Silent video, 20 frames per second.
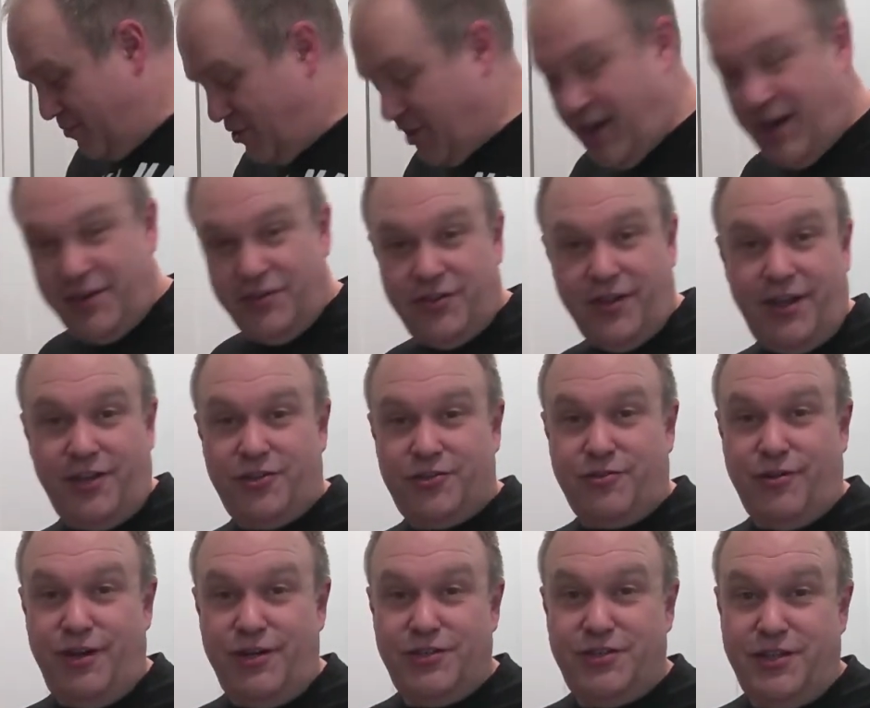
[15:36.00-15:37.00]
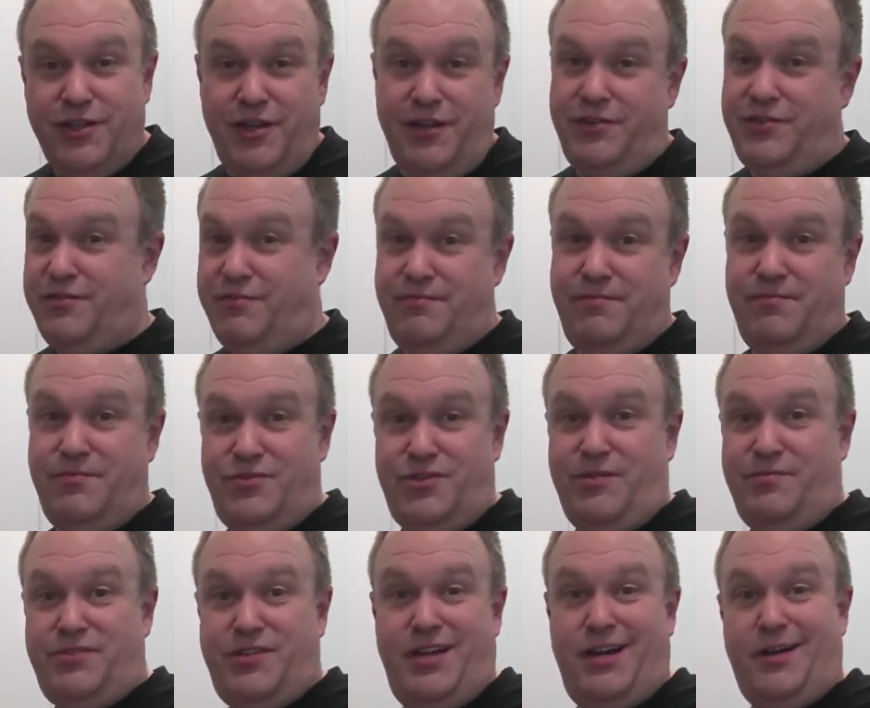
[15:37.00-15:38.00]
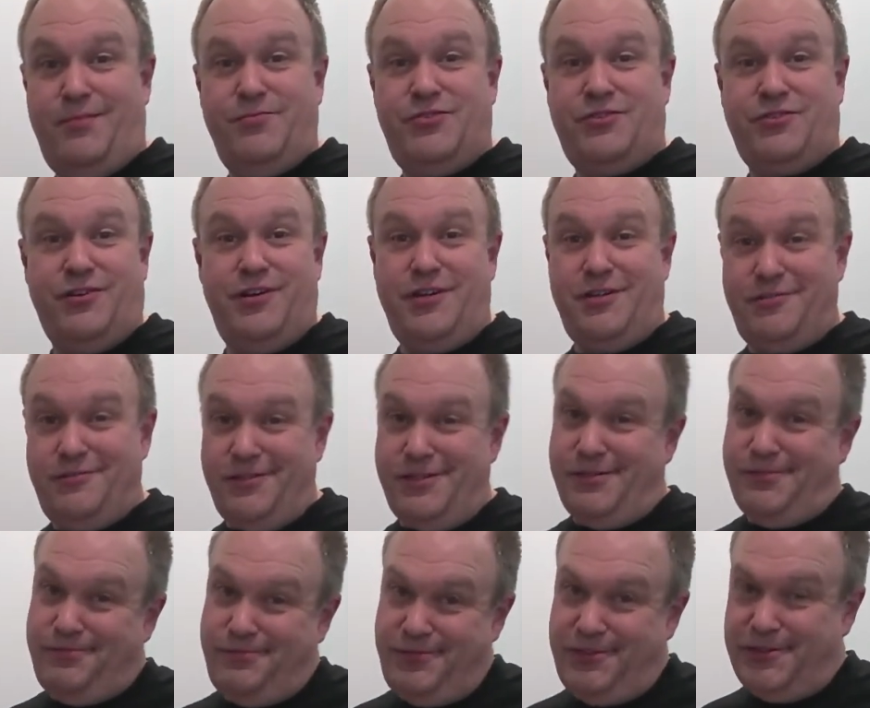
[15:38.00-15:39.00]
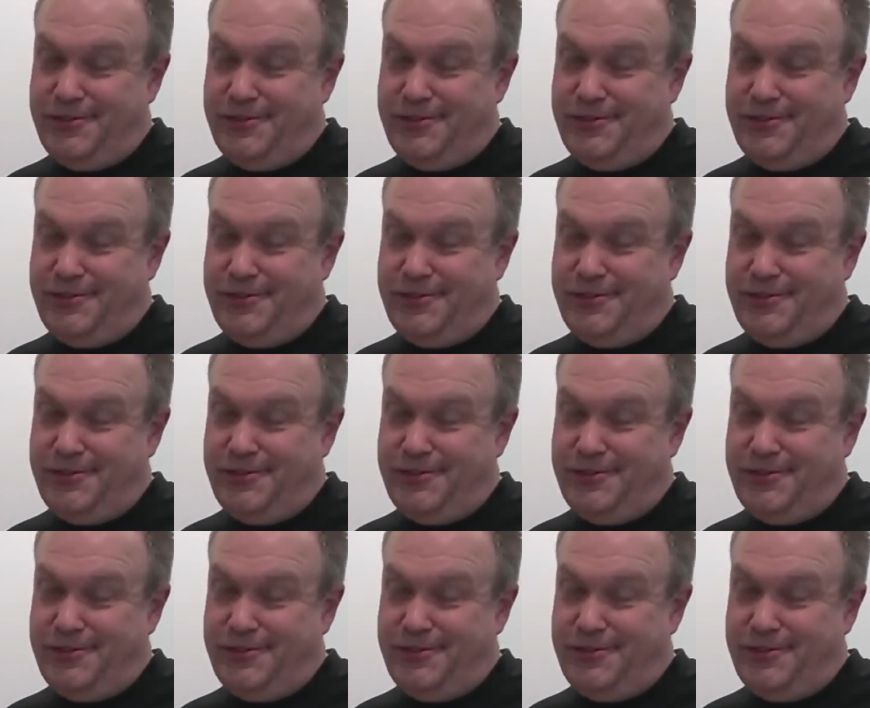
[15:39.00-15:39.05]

say I just like strange things, and some say I'm strange. Well,